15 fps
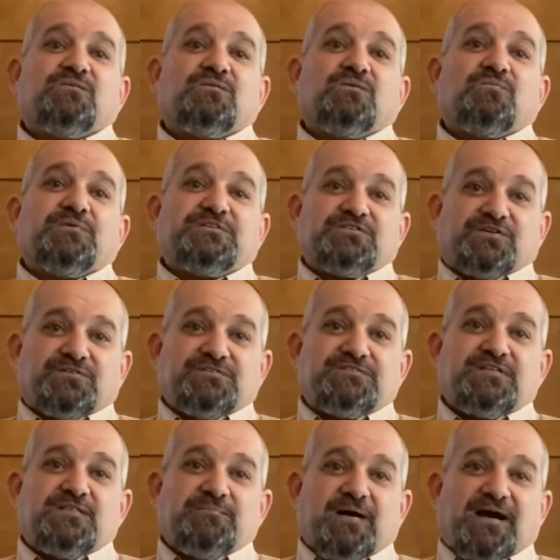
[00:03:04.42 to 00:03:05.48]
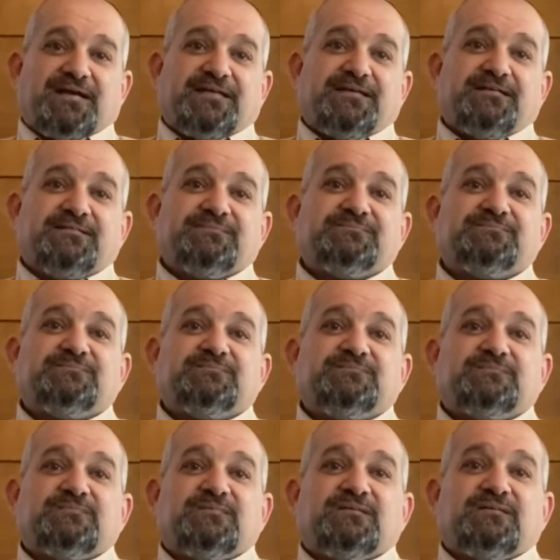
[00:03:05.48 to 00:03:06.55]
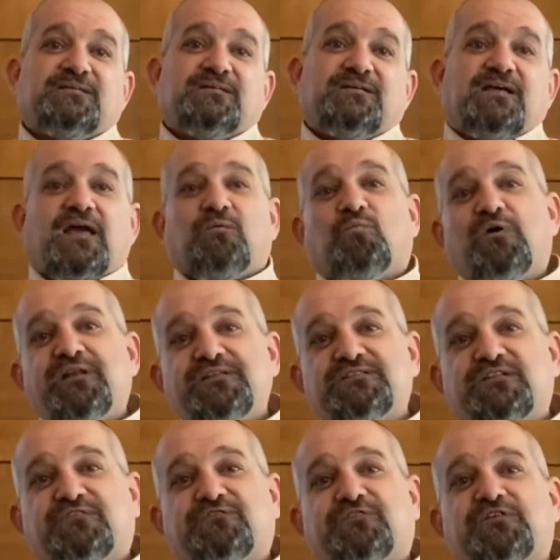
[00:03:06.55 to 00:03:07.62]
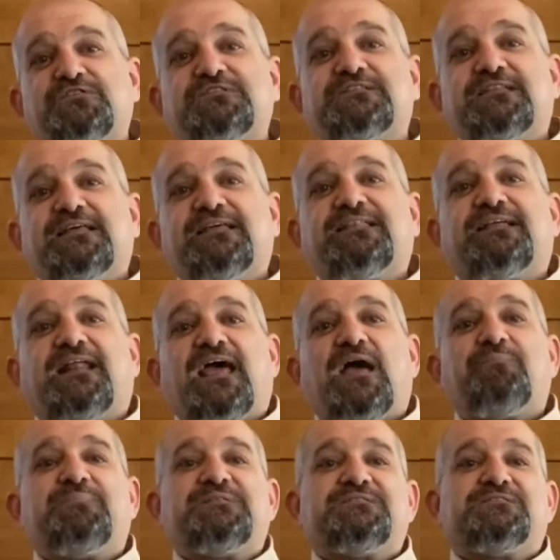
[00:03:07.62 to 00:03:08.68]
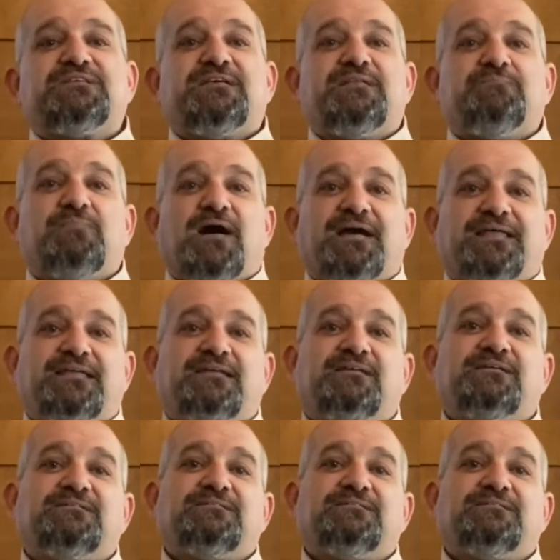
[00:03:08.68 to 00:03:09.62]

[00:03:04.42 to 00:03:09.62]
we turn to the Magid. And what is the first thing that happens in Magid?